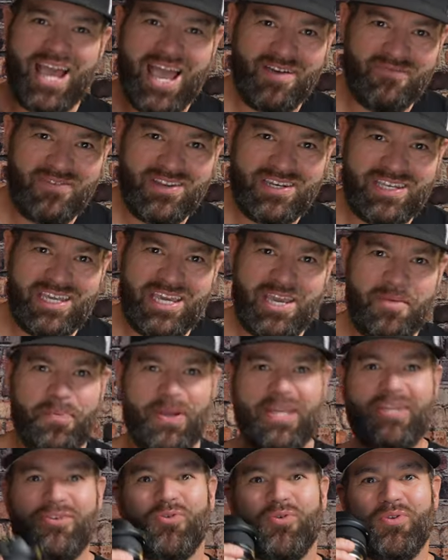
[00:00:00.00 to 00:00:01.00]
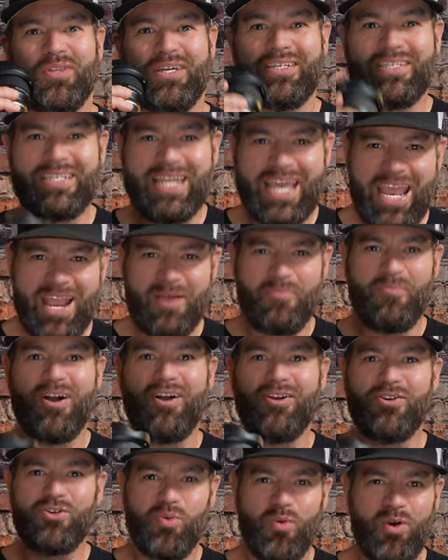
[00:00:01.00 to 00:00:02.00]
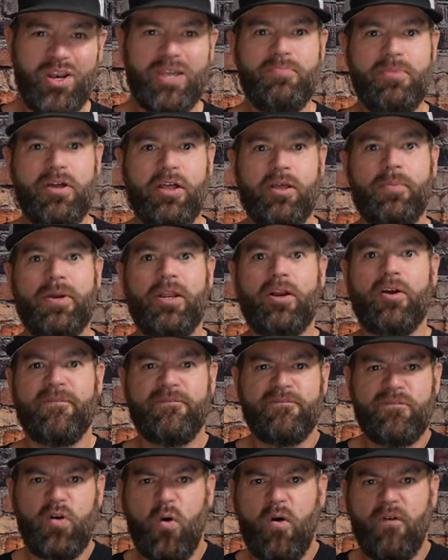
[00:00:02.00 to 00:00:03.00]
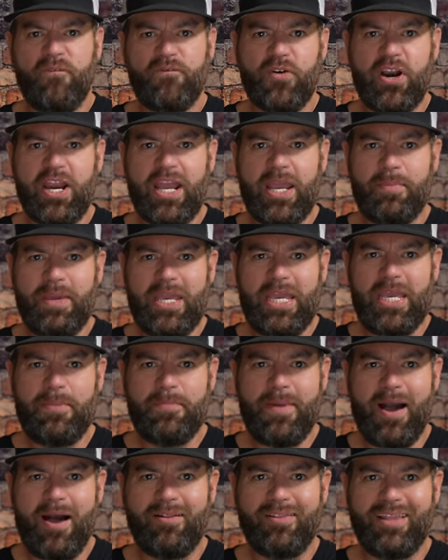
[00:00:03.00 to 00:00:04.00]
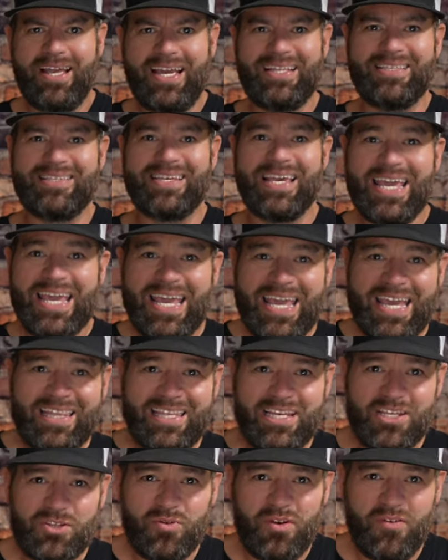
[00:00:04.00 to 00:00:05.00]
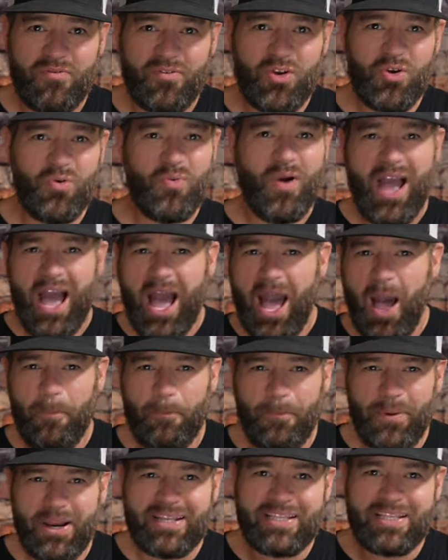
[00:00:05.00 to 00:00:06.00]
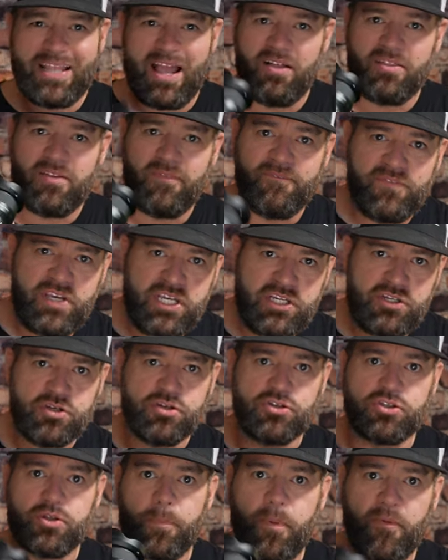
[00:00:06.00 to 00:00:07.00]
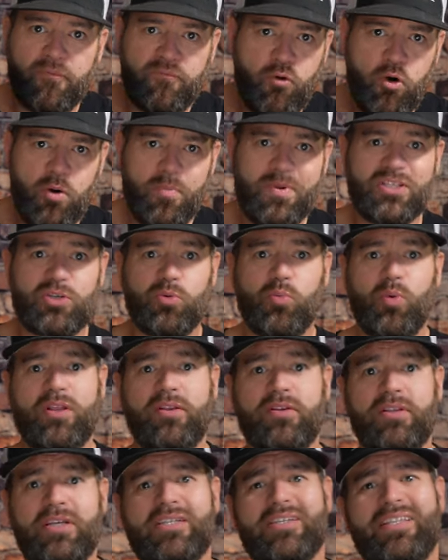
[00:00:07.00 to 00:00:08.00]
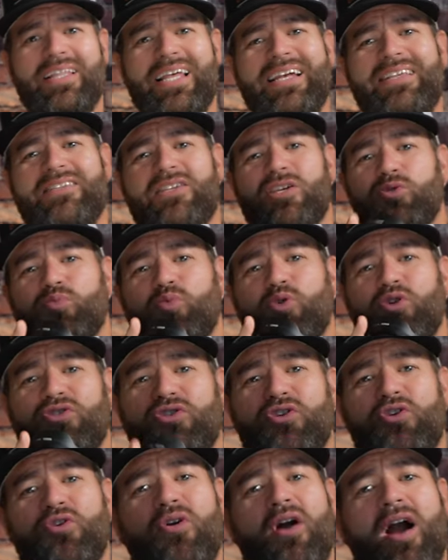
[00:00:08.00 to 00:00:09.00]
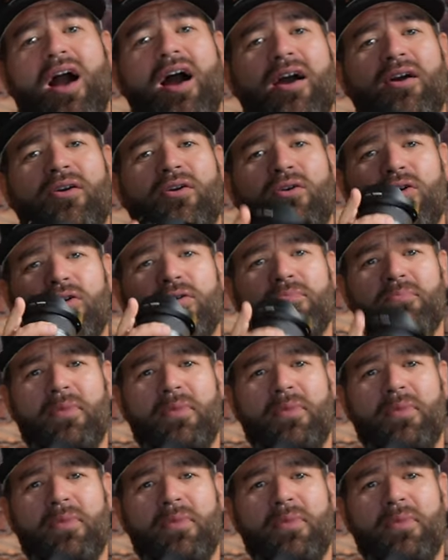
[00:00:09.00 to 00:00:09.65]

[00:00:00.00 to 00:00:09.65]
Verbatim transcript: diving deep into the Tamron 20mm full-frame E-mount lens. In this review, I'll break down the features, the performance, and whether this lens is worth your hard-earned